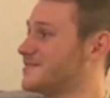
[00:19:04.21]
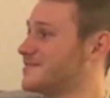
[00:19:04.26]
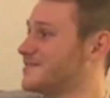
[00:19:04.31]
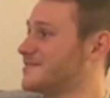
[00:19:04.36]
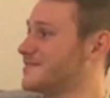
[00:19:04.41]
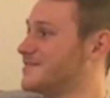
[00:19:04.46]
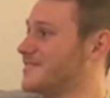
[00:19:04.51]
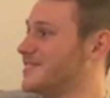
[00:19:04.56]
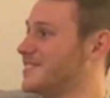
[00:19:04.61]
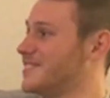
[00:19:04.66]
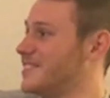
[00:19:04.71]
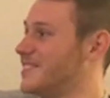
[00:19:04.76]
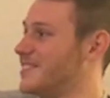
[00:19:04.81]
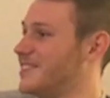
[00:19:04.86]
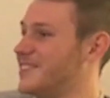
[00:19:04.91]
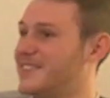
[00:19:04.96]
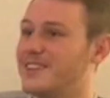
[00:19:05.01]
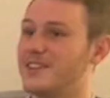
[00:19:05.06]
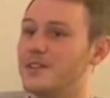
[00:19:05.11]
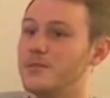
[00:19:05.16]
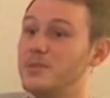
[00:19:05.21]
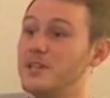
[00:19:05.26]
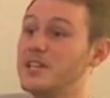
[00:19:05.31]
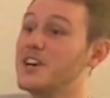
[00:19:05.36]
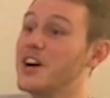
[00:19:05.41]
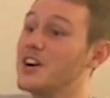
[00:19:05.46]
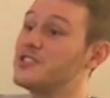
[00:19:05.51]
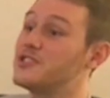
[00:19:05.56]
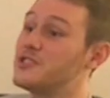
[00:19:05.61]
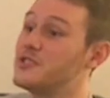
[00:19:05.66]
Why not?
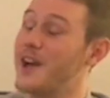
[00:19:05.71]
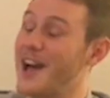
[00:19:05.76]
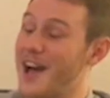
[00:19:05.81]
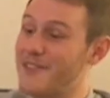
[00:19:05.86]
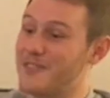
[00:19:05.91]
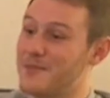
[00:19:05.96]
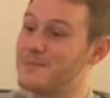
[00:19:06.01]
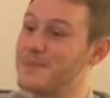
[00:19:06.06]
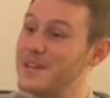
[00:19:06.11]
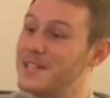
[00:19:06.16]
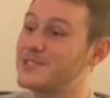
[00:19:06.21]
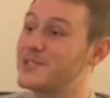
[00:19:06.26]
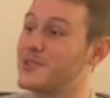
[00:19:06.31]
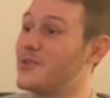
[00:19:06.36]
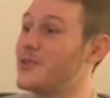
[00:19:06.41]
Everyone needs a mentor.